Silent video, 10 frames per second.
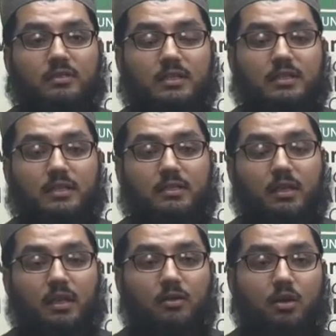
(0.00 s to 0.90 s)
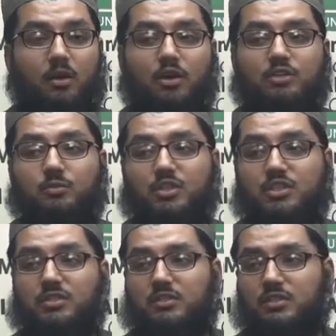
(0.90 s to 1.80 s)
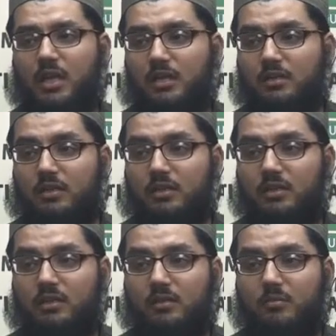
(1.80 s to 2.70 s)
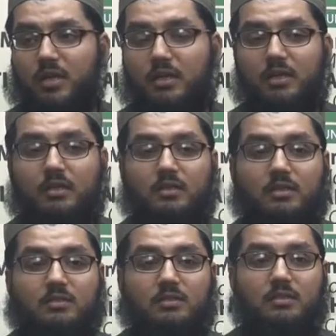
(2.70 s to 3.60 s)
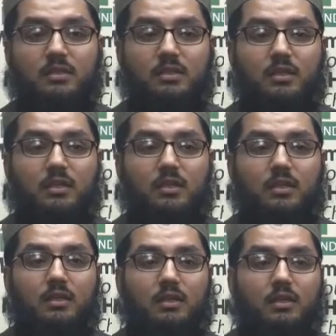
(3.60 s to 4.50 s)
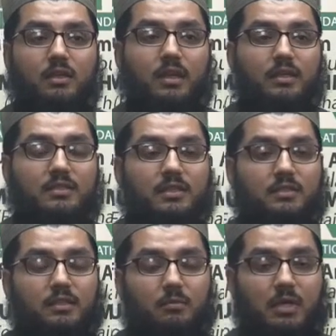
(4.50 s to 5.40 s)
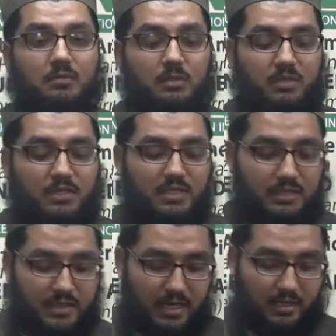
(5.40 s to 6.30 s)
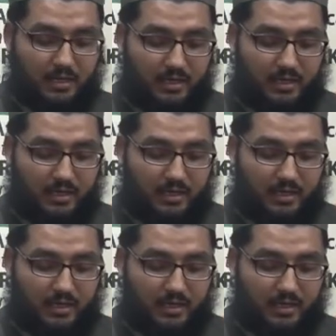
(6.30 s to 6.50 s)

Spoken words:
he said that our hearts were shattered by hearing this. And he said, Imam Shibli, he says that I